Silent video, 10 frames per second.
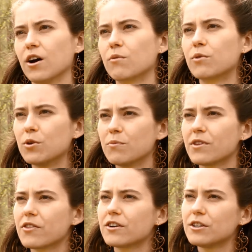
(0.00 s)
a room
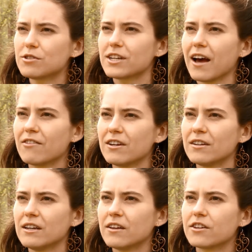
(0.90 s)
that they're used to having